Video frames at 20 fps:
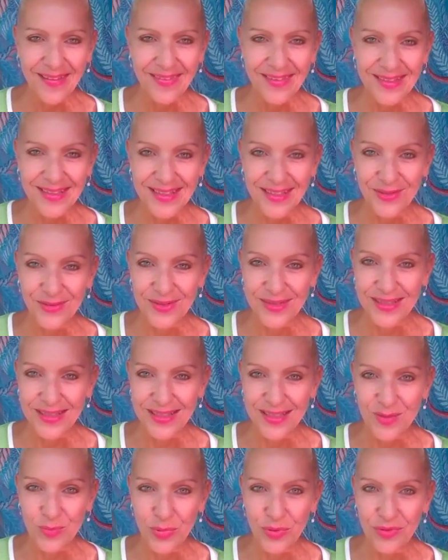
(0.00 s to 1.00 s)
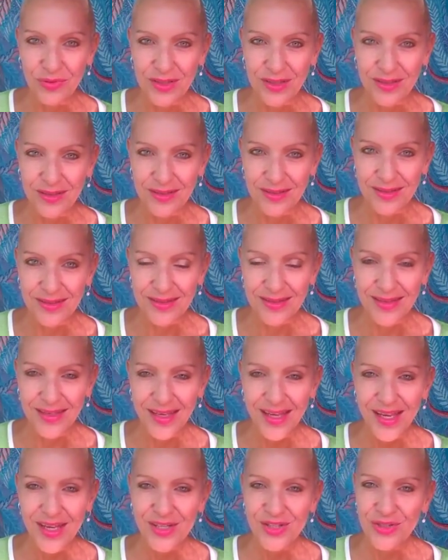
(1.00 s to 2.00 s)
the skills and experience
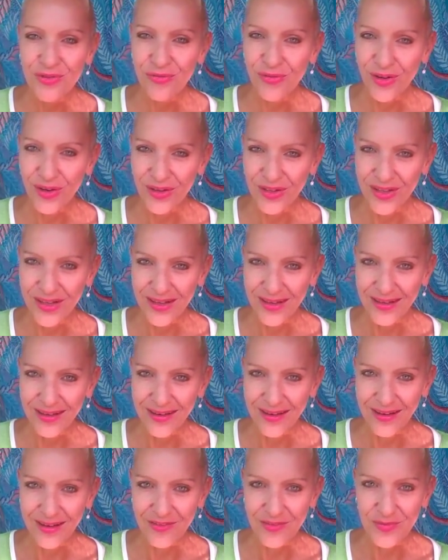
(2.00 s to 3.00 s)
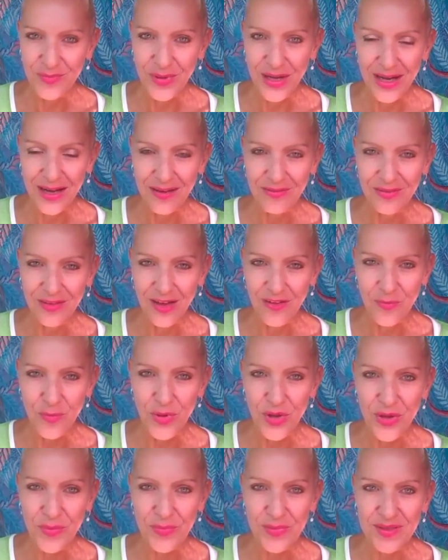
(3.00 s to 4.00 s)
to follow your life path, life
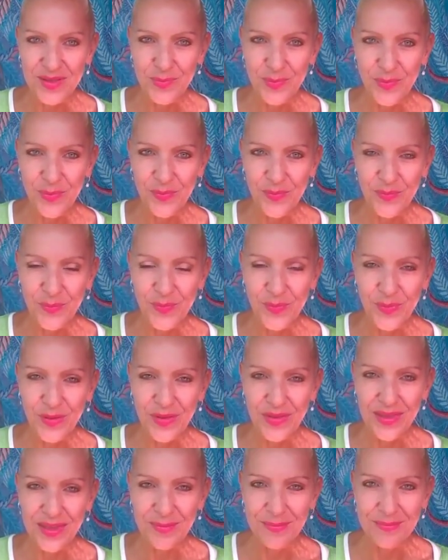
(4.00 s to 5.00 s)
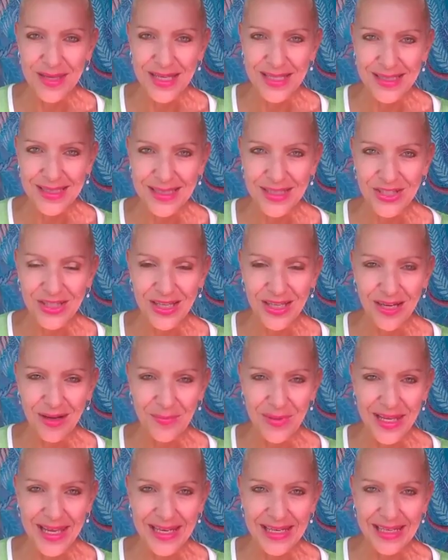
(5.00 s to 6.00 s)
purpose. But the message that
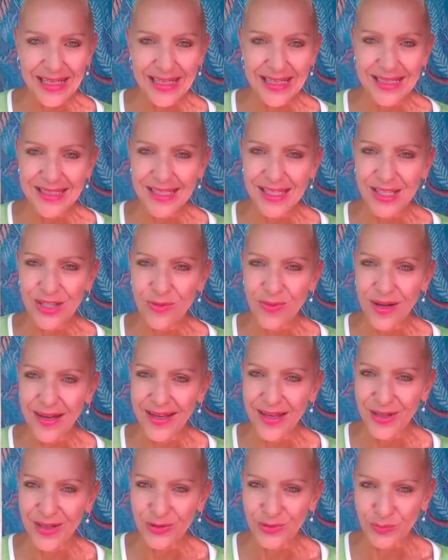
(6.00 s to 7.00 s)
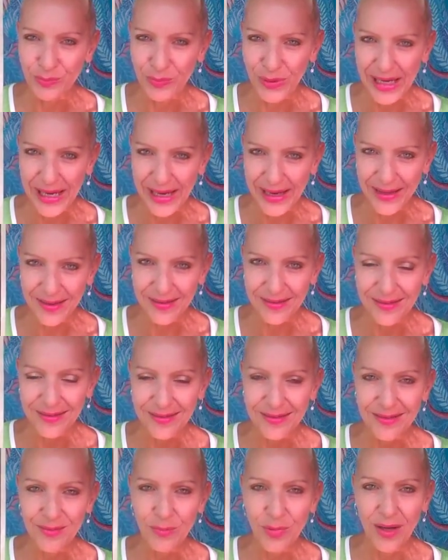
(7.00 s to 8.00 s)
I'm getting is that you are held back
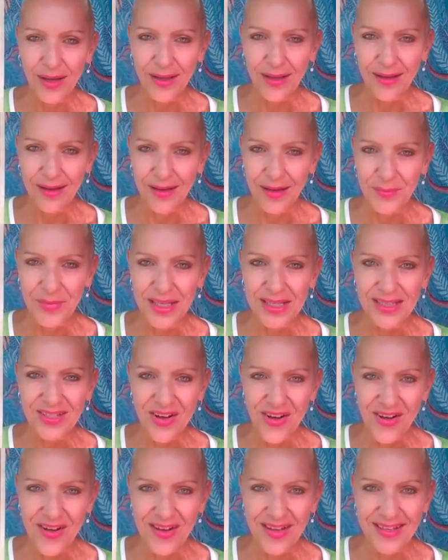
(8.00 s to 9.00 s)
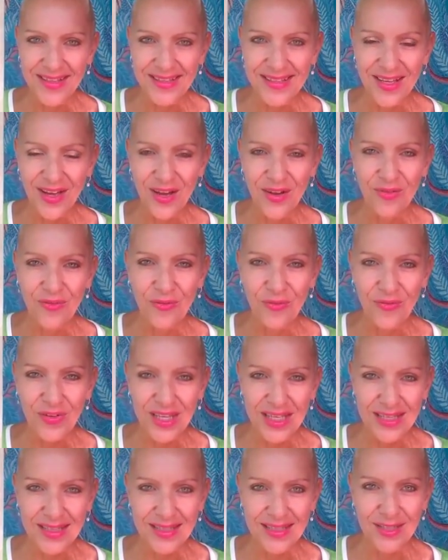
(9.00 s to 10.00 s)
by karmic ties and
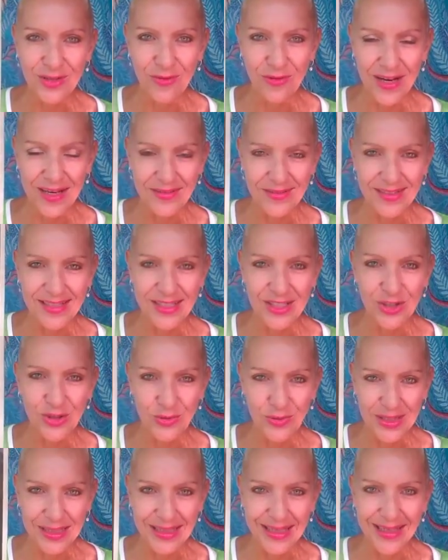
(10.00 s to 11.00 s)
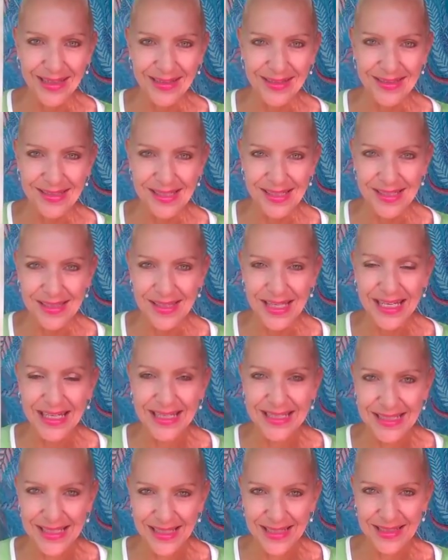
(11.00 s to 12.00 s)
fears surrounding doing that. Yeah, that
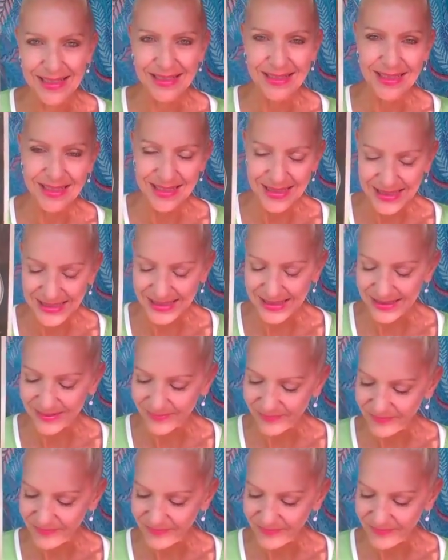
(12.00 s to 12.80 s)
is the heart healing.